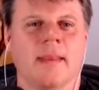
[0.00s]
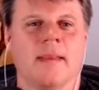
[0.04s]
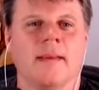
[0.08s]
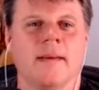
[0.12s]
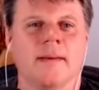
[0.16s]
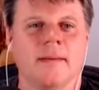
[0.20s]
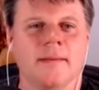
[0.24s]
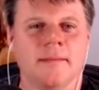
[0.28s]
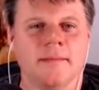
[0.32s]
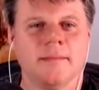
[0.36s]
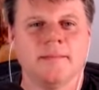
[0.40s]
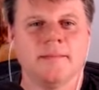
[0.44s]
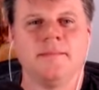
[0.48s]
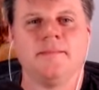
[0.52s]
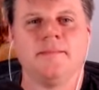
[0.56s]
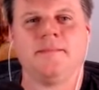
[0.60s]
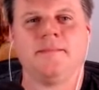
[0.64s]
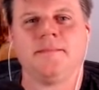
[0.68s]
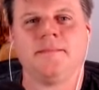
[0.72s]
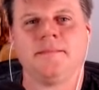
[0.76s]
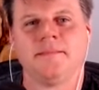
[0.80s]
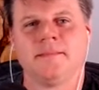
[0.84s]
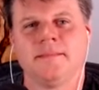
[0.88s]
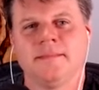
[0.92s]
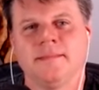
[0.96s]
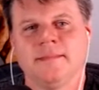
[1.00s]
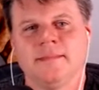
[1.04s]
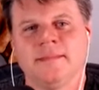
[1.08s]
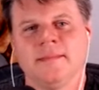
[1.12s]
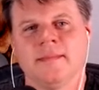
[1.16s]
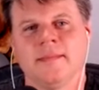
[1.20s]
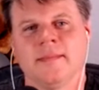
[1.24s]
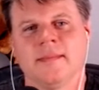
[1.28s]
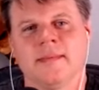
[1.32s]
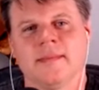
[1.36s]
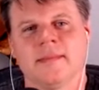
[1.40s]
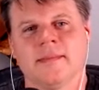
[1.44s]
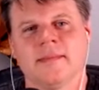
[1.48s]

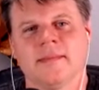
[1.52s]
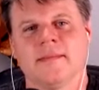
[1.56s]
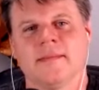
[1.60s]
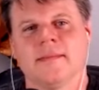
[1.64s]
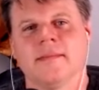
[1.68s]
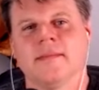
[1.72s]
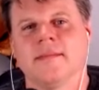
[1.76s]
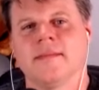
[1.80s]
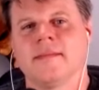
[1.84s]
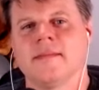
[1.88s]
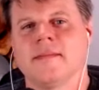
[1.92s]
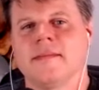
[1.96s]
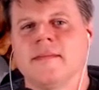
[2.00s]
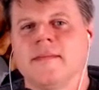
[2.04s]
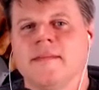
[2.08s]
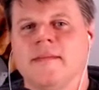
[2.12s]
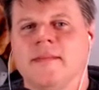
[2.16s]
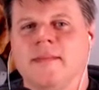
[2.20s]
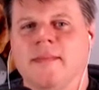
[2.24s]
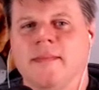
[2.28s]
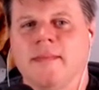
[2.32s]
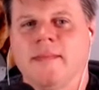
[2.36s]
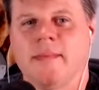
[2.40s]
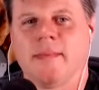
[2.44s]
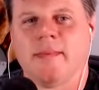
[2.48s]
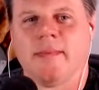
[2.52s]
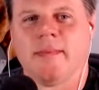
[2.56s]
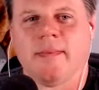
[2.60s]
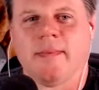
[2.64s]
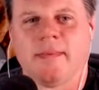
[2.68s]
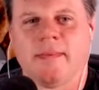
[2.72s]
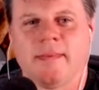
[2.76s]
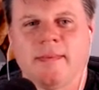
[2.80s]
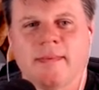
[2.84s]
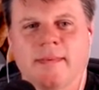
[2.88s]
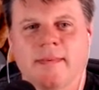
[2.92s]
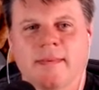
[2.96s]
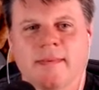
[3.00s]

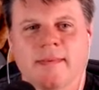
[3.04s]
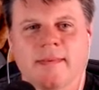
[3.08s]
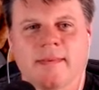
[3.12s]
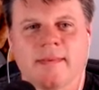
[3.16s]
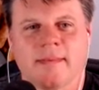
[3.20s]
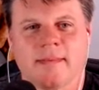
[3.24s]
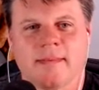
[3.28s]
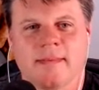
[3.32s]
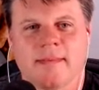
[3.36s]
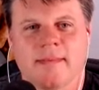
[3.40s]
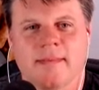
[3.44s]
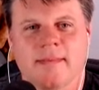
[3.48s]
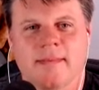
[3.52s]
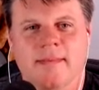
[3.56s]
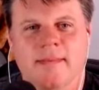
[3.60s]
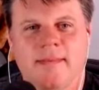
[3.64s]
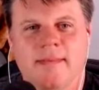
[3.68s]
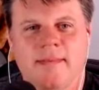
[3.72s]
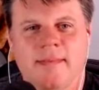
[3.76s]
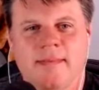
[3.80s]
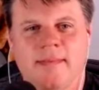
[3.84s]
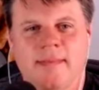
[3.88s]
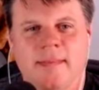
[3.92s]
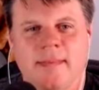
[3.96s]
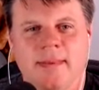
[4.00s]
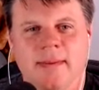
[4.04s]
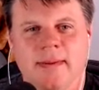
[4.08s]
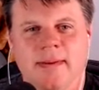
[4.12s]
[no speech]